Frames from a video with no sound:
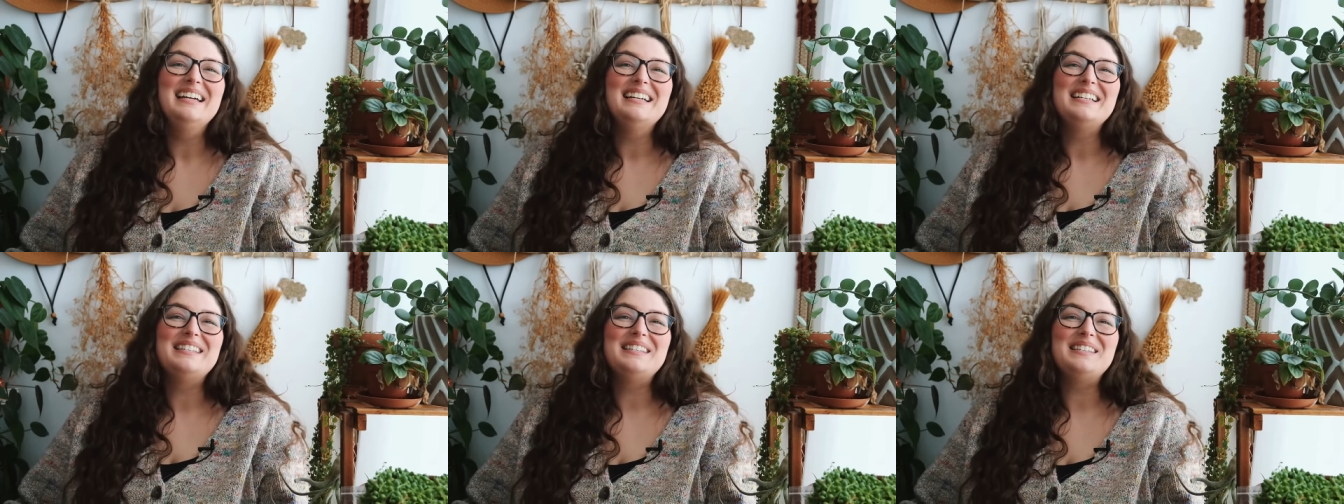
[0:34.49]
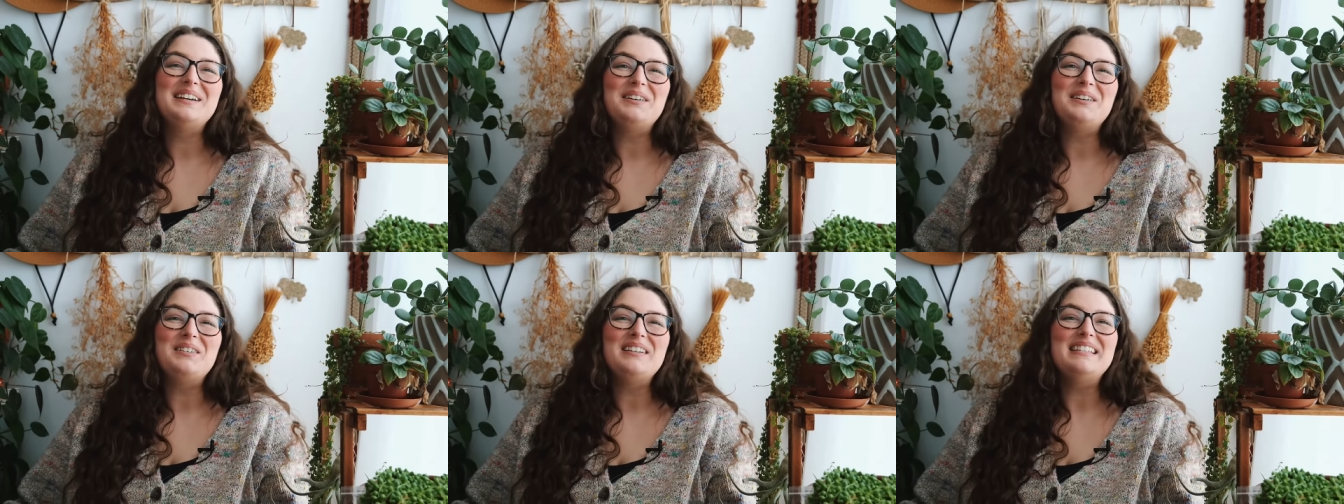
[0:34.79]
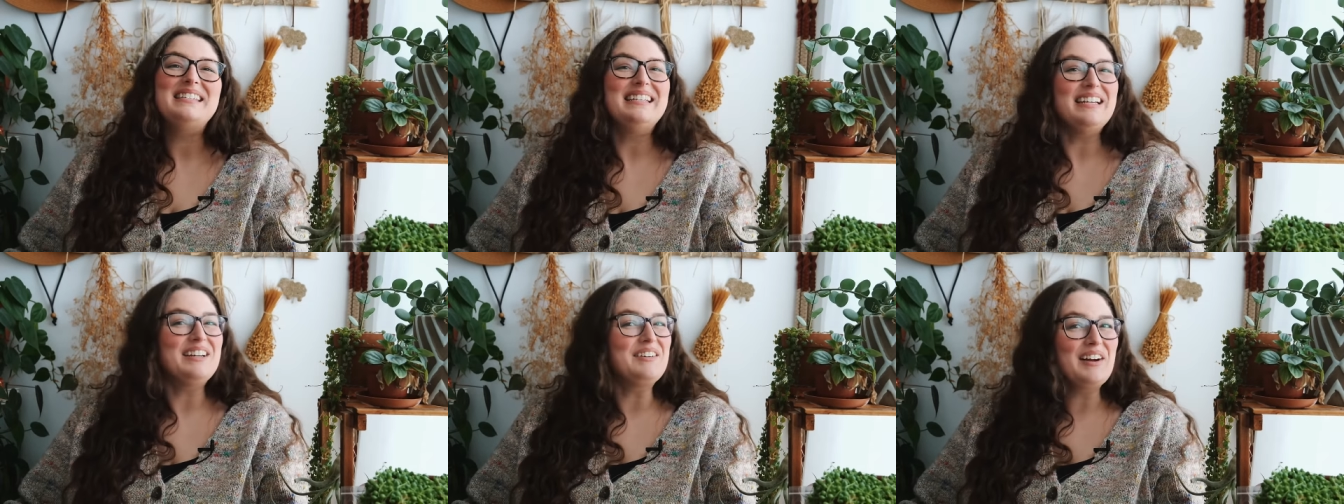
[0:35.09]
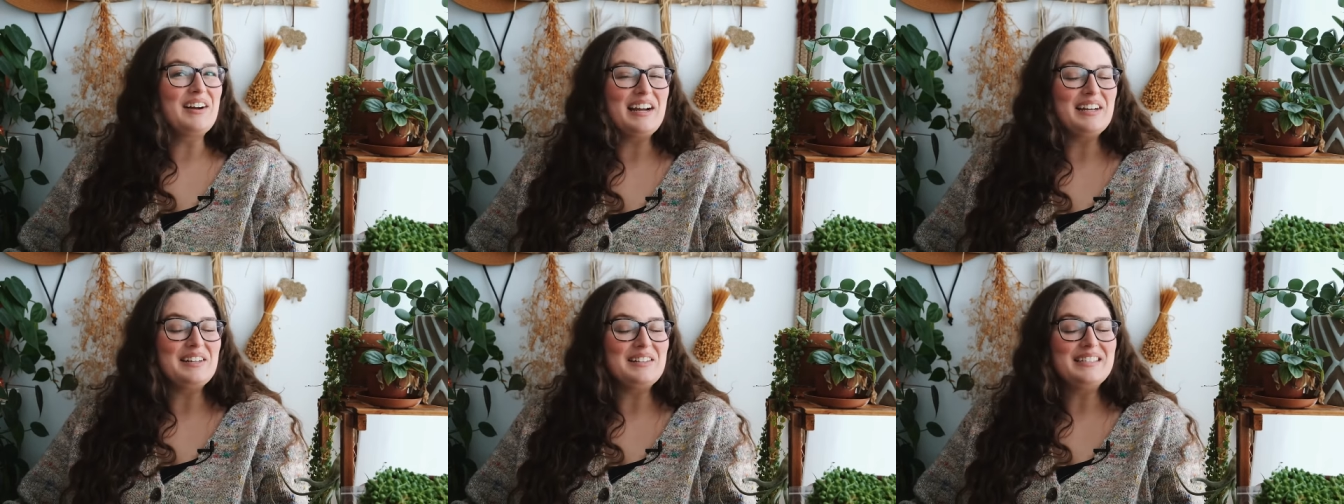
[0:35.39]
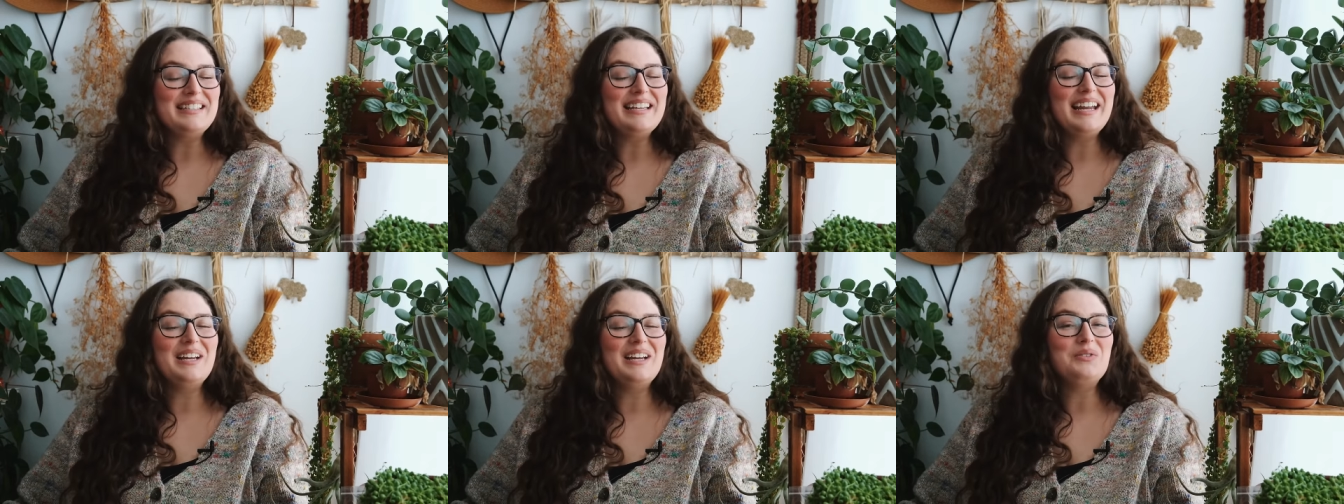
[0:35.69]
So stick
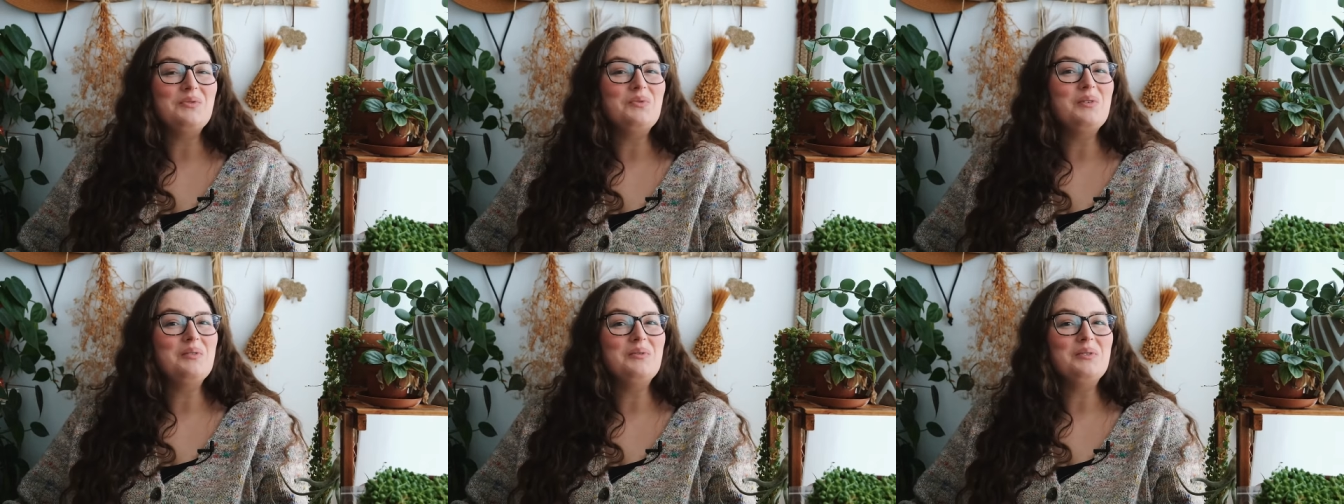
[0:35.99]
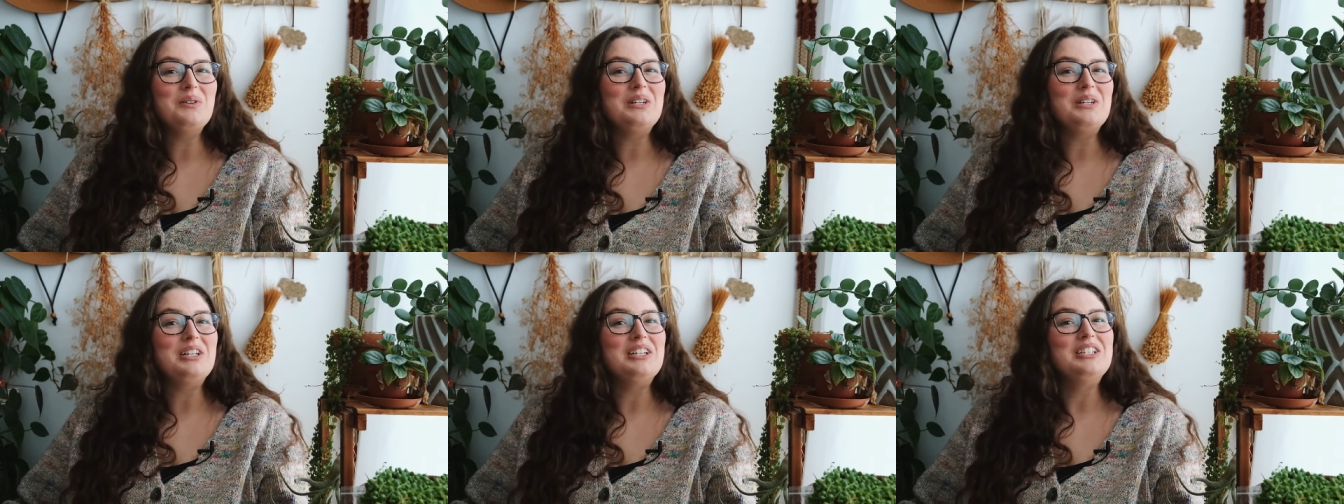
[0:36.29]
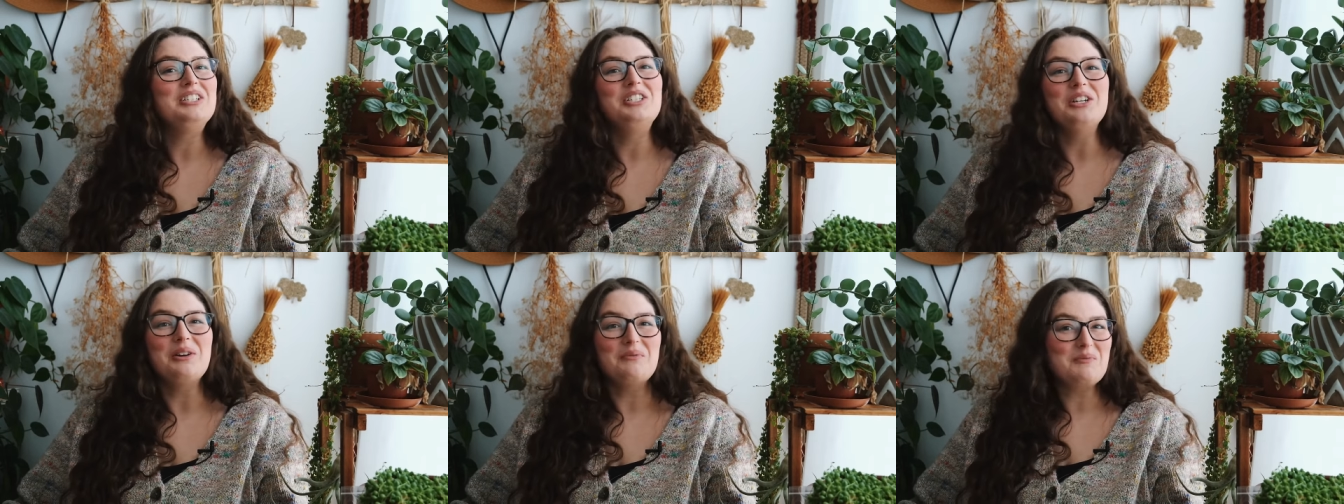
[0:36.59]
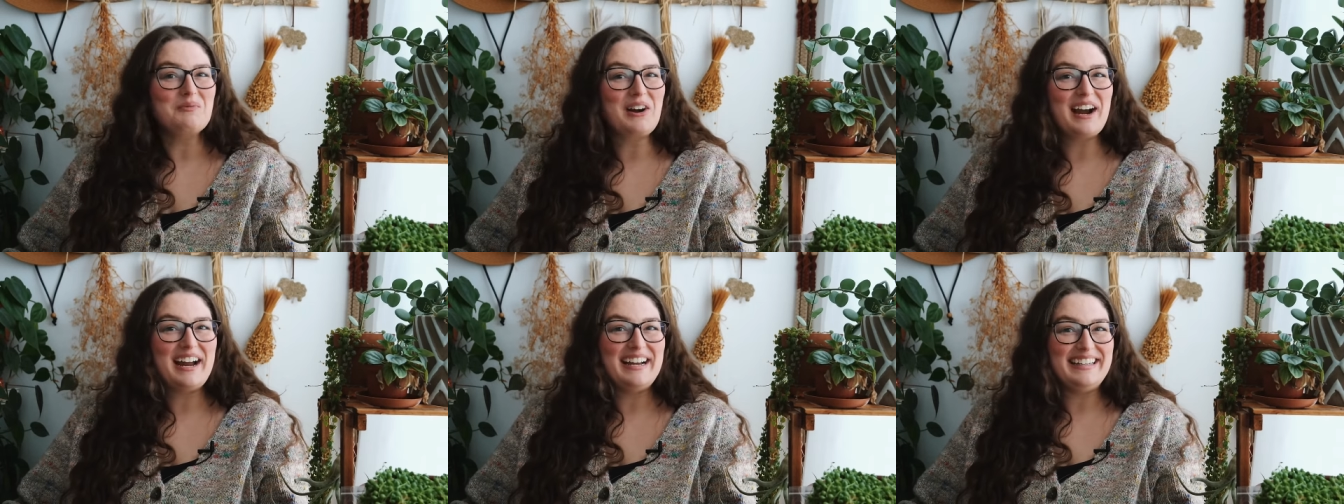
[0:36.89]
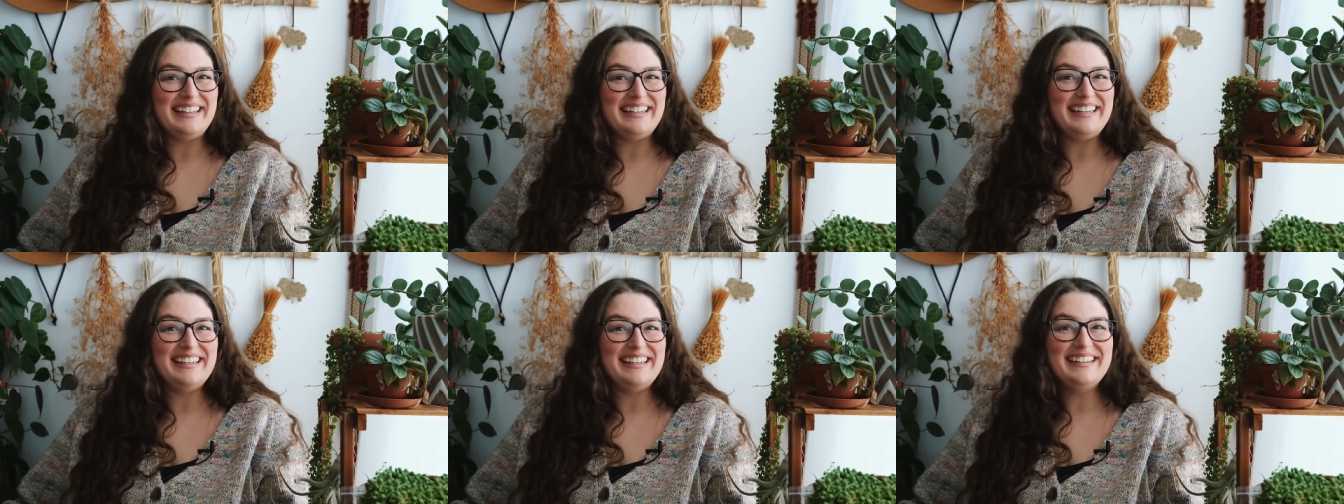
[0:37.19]
around and we will jump right
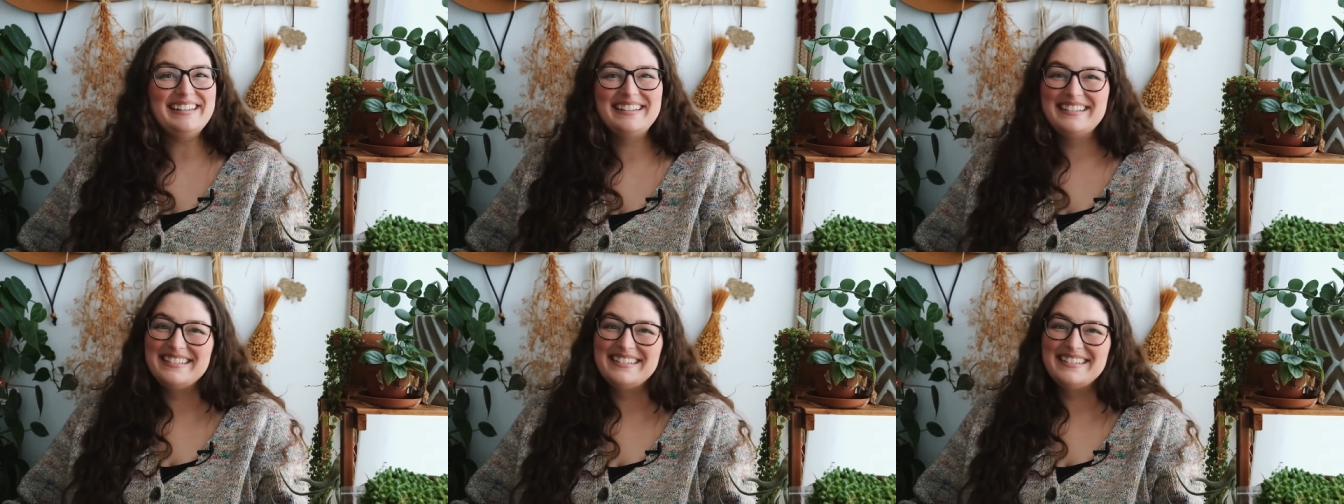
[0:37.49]
in.